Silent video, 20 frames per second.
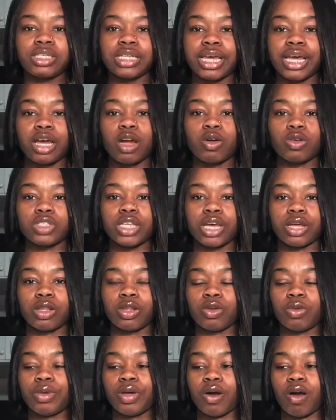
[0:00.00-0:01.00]
Like, it goes like a
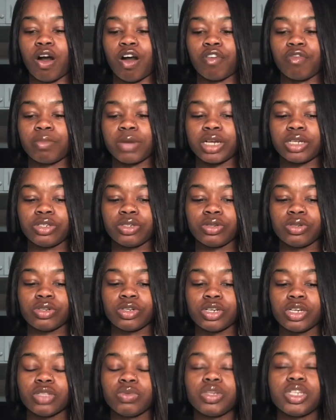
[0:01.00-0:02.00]
little bit off my
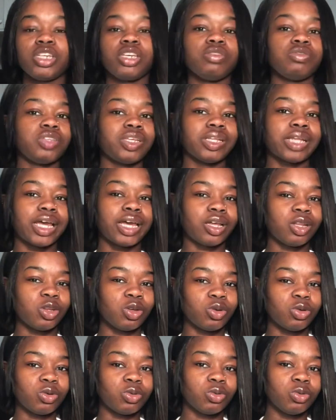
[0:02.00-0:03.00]
shoulders, which gives it like a
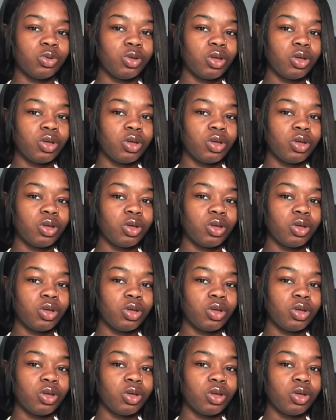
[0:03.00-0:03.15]
little,